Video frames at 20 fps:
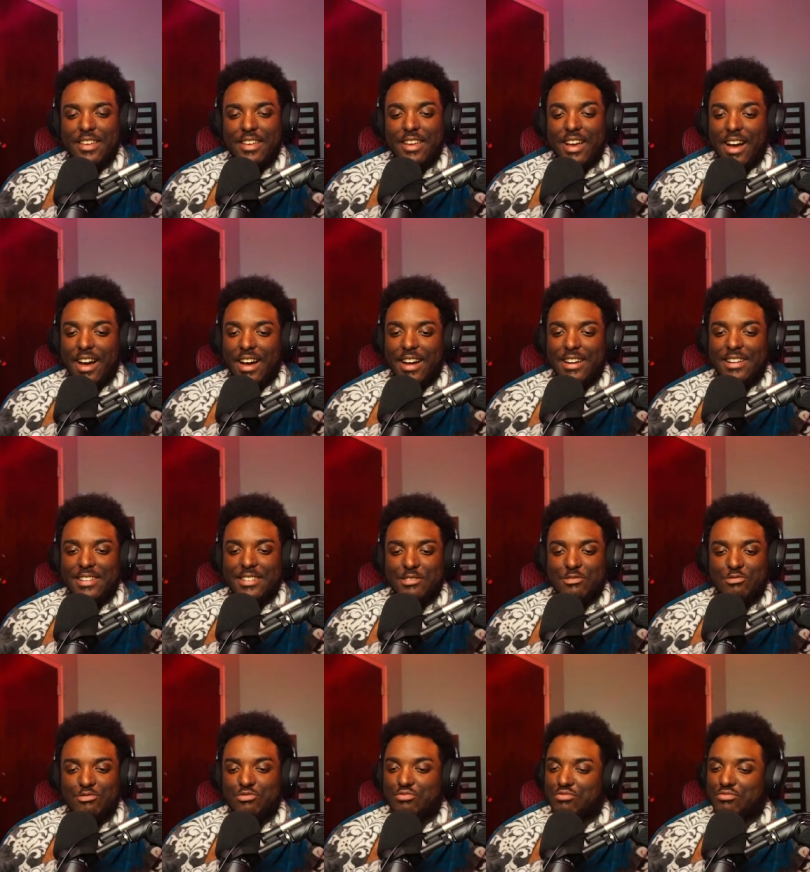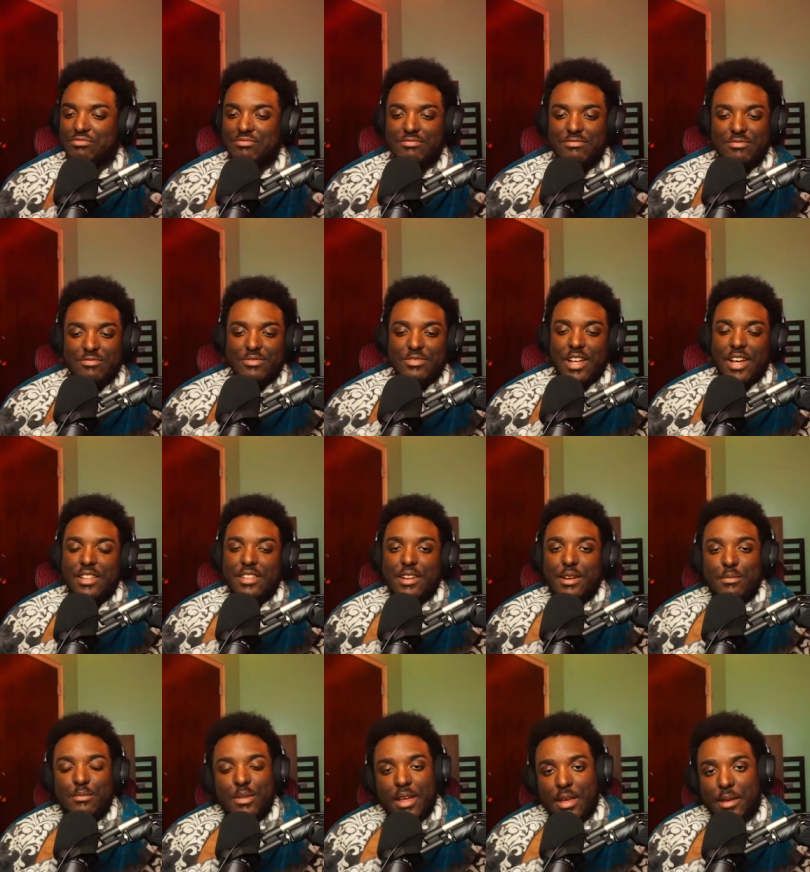I now that
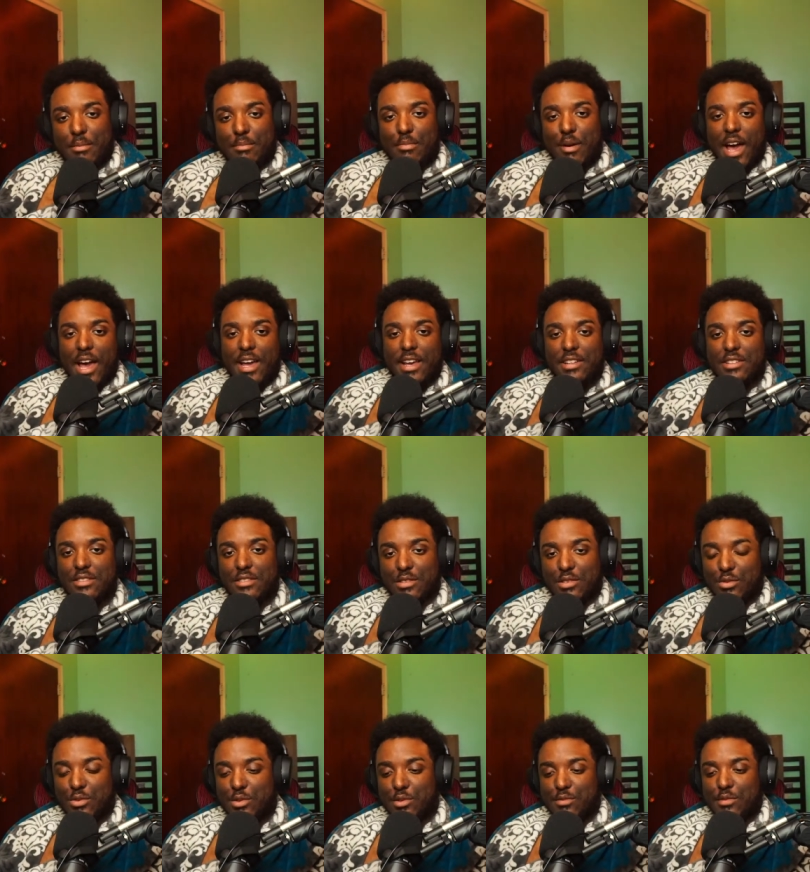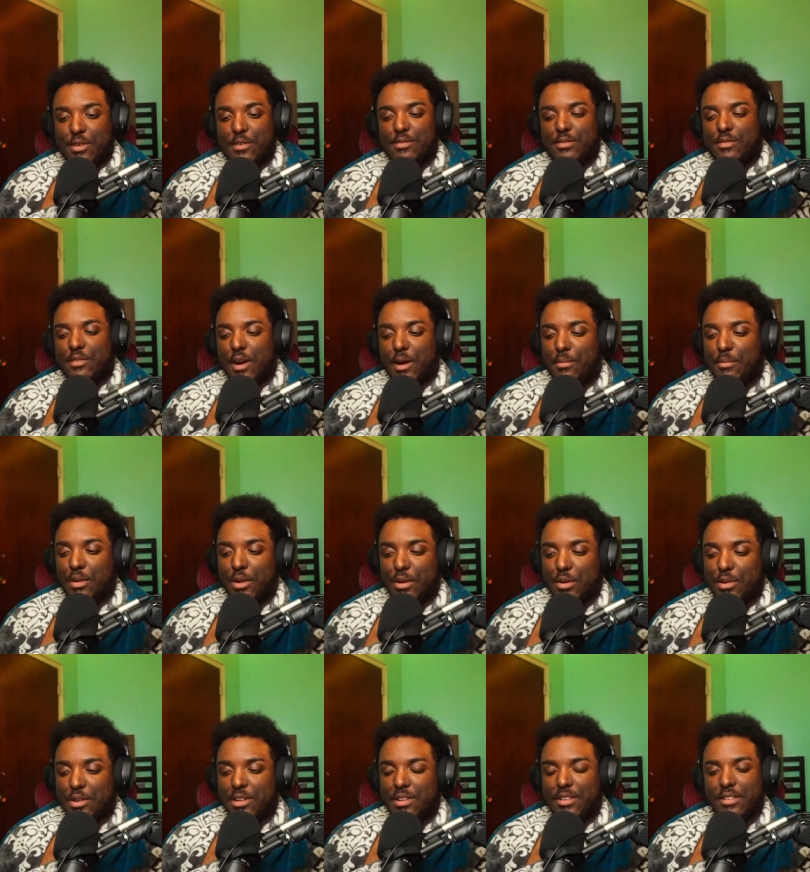I'm like back into the groove of
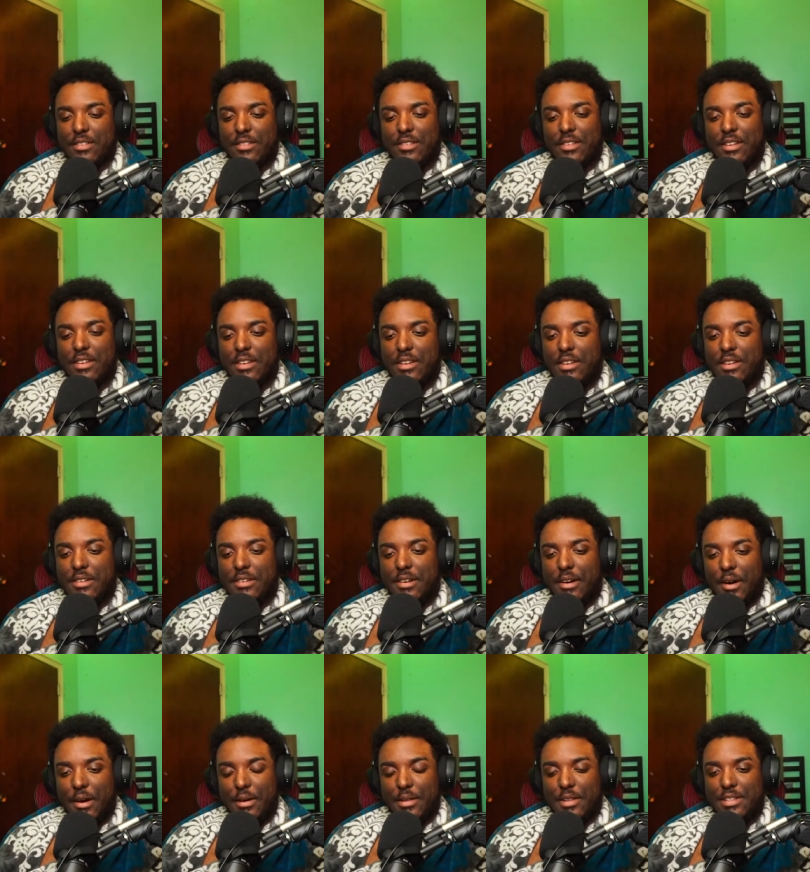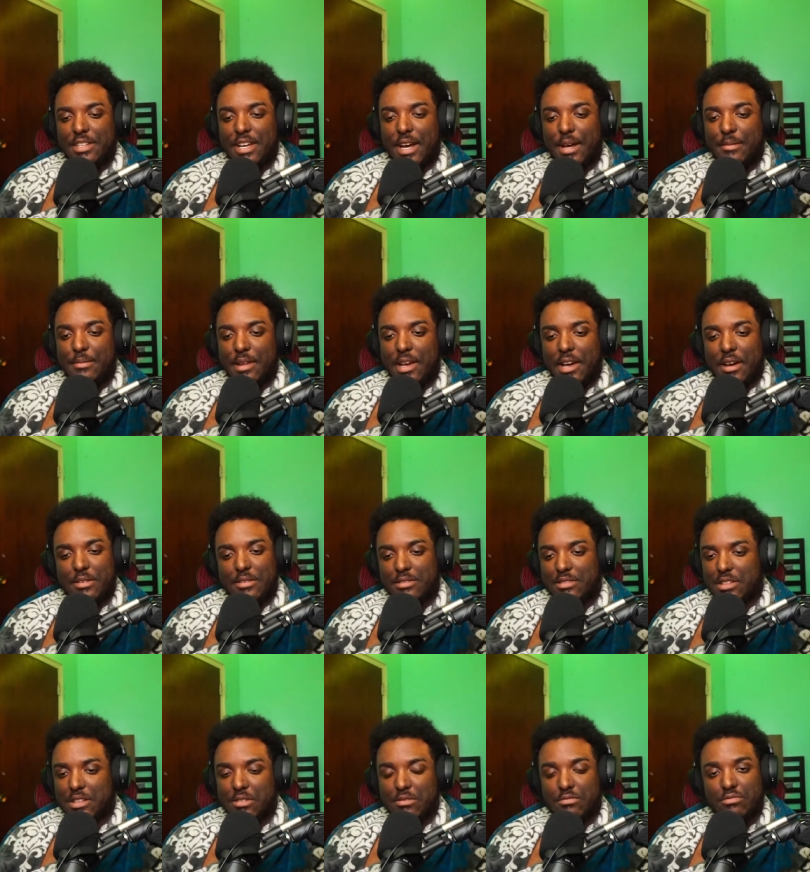uploading all the time now, it's
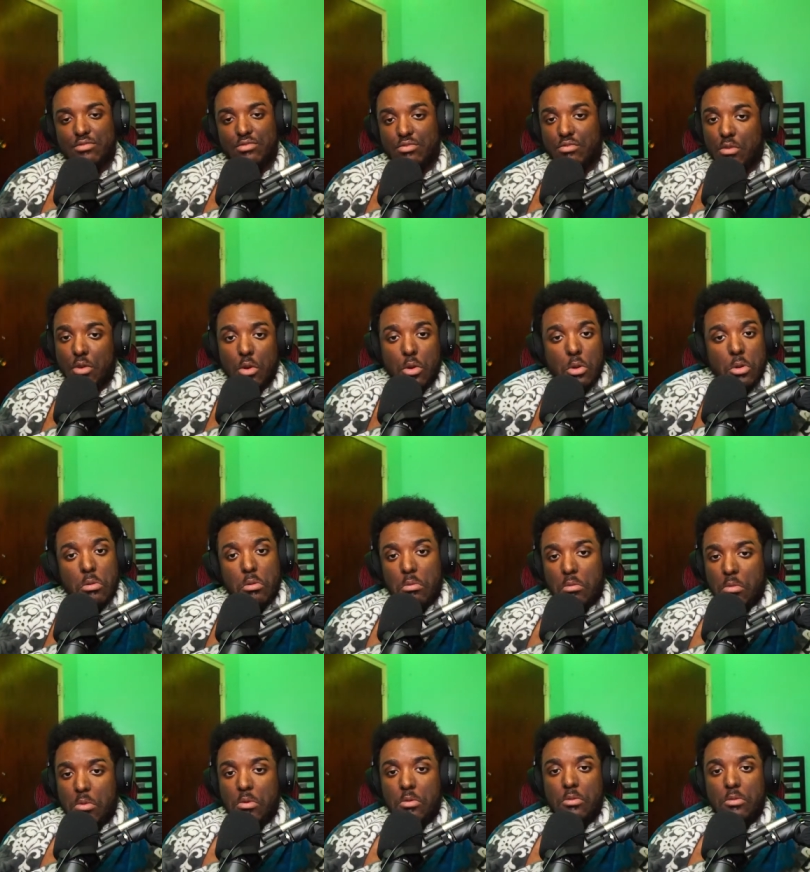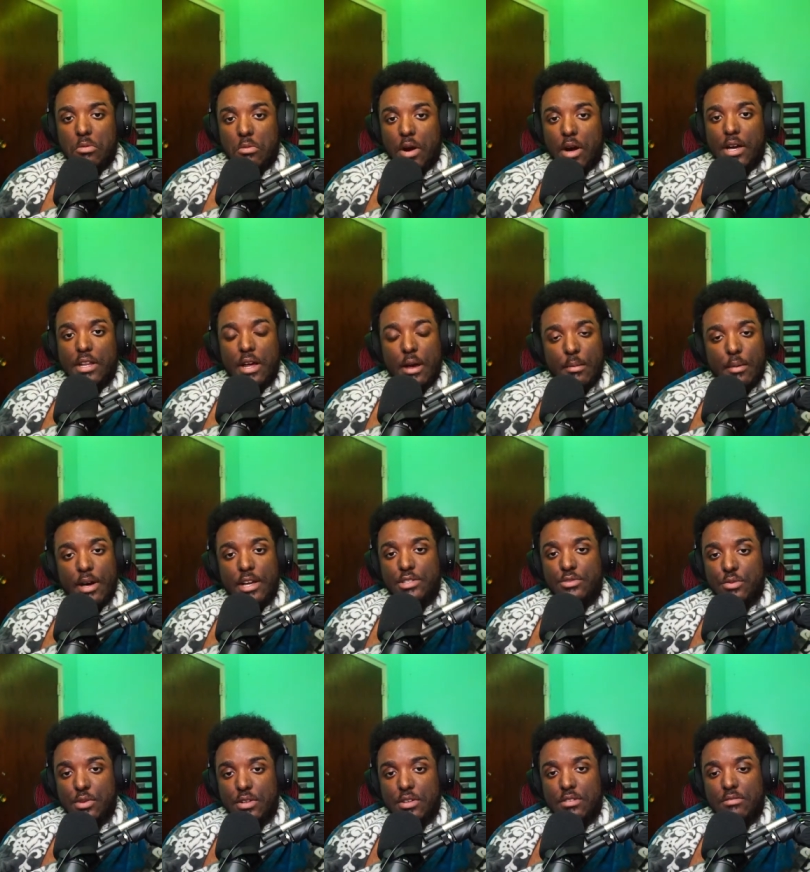like, why not? Might as
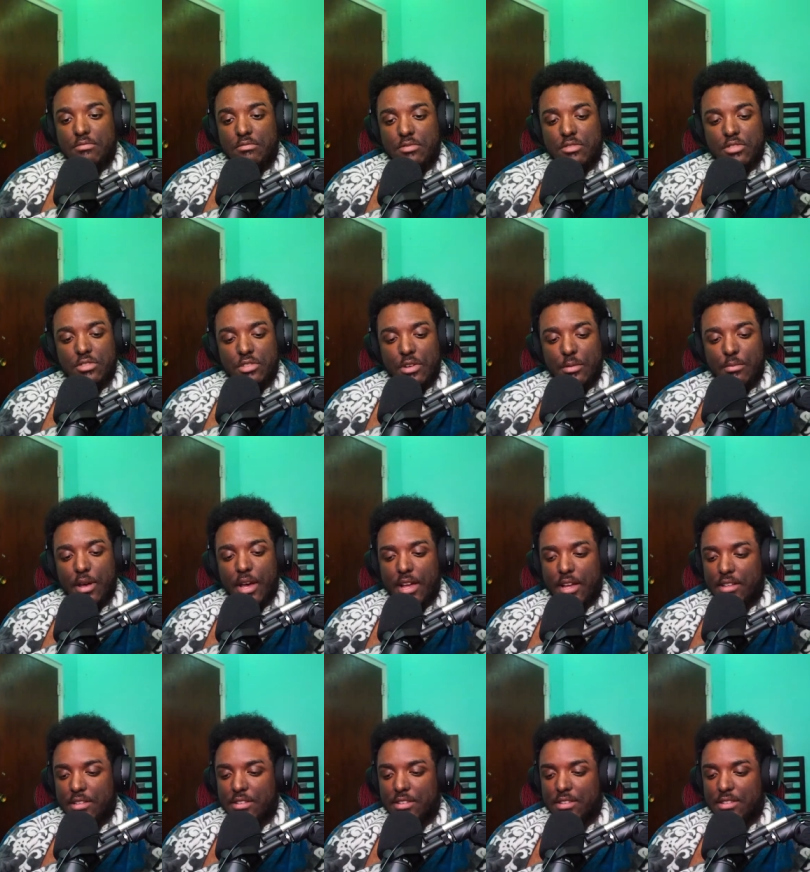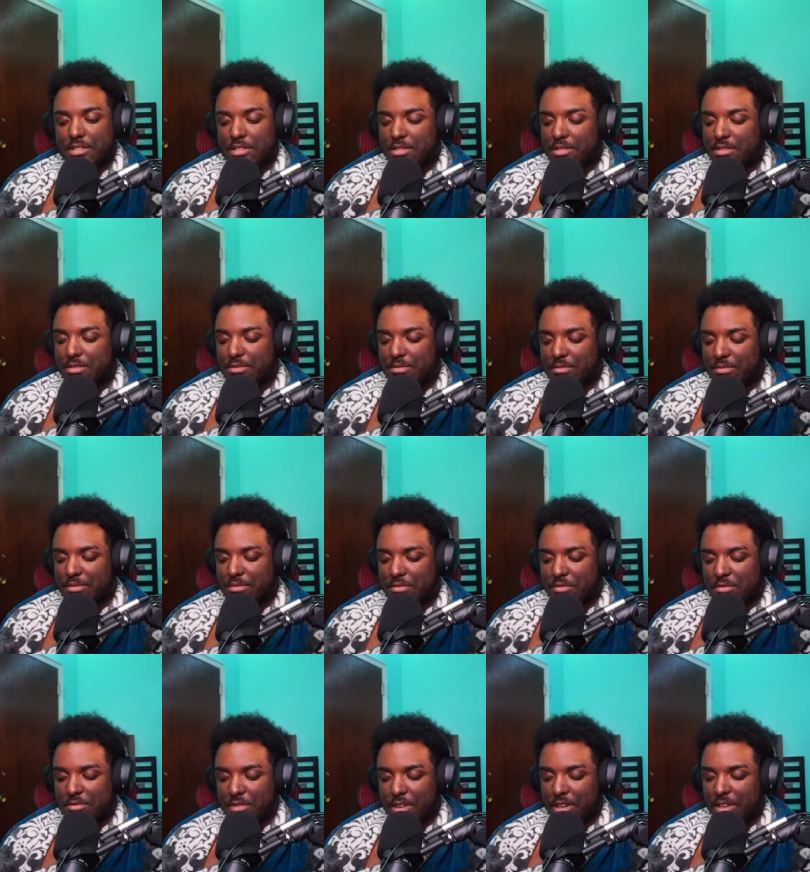well jump back into this.
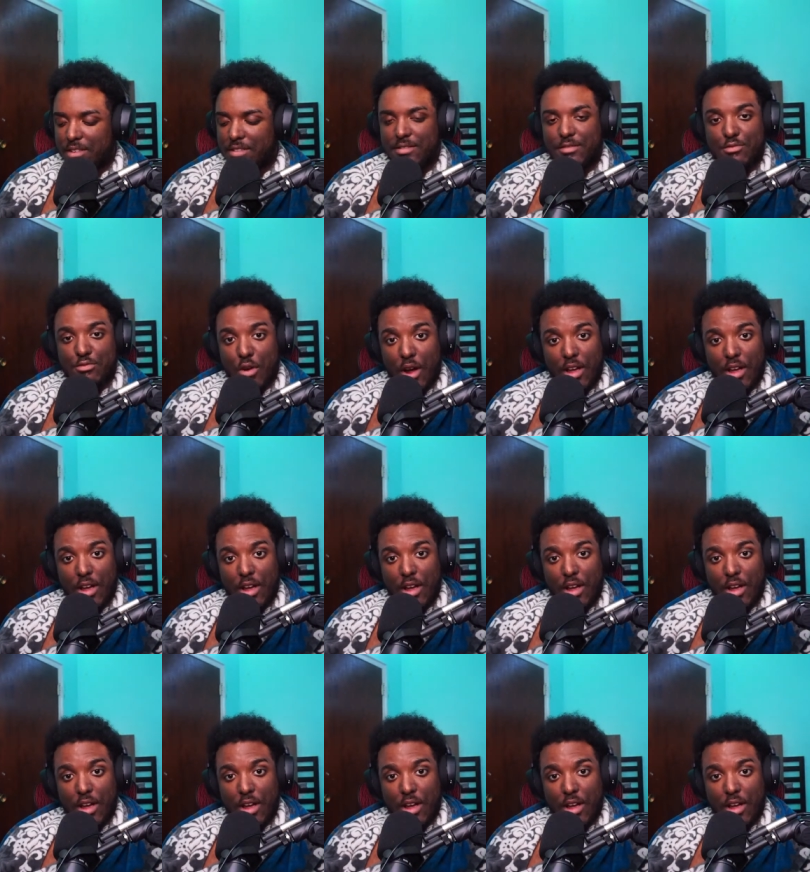Right, right,